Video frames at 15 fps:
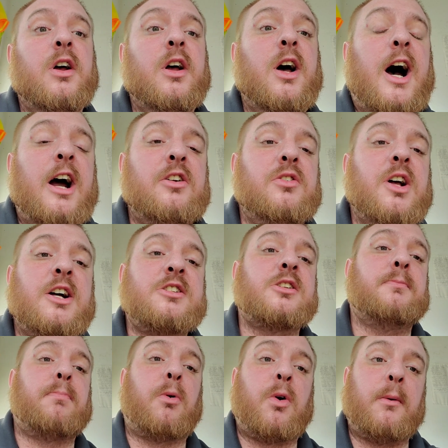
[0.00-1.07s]
I do not
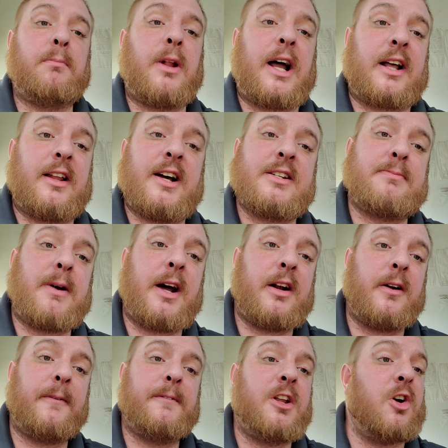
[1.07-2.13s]
support Black Lives
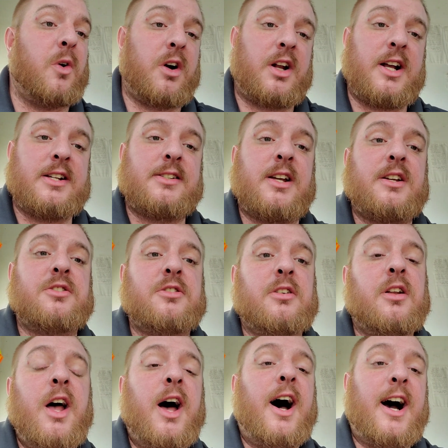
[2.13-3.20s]
Matter, the
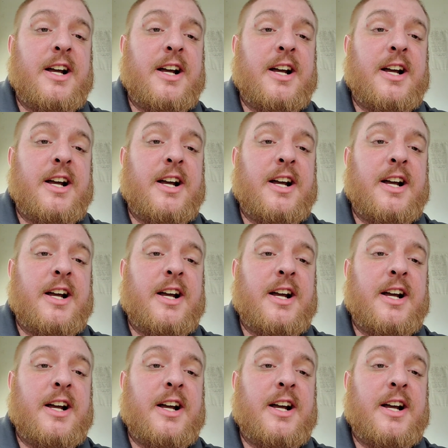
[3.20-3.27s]
organization.